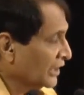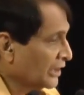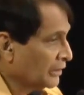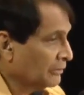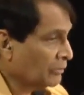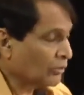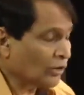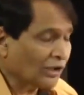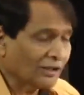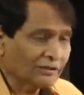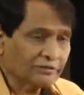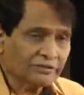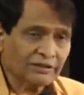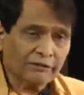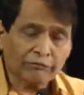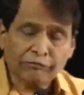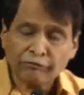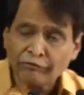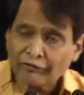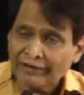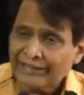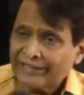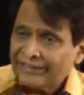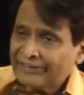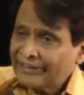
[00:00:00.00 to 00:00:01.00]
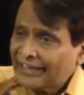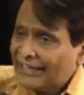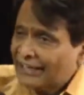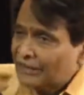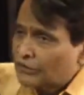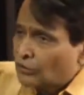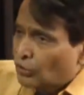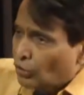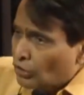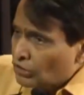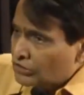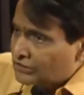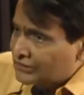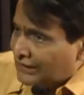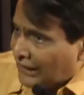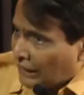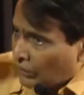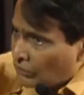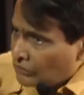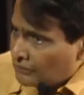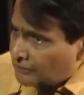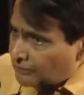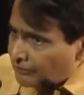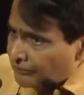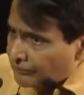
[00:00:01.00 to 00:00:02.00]
Because the freight rate goes
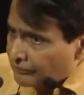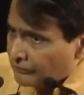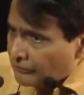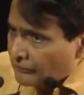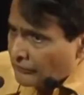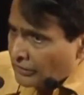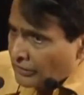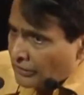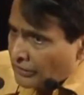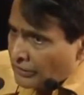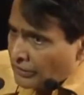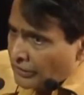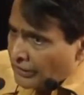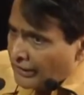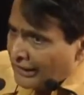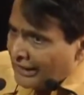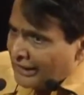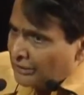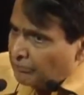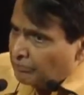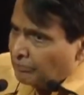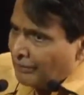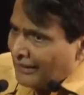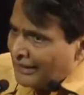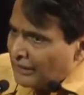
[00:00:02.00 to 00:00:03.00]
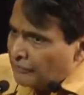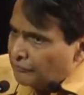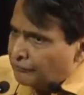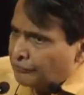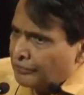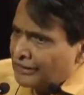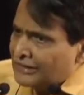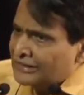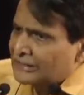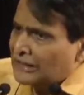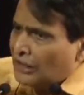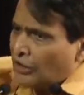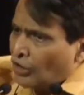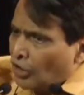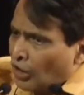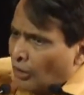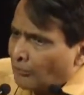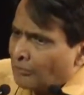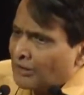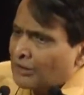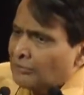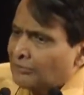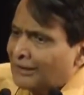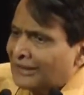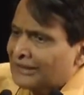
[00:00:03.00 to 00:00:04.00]
down, it benefits the
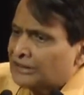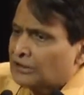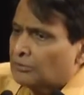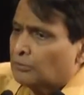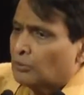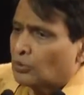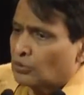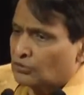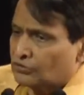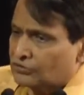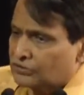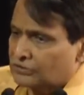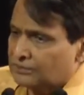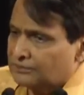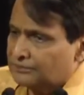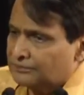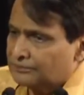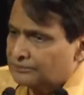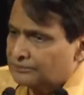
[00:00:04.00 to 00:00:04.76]
common man the most.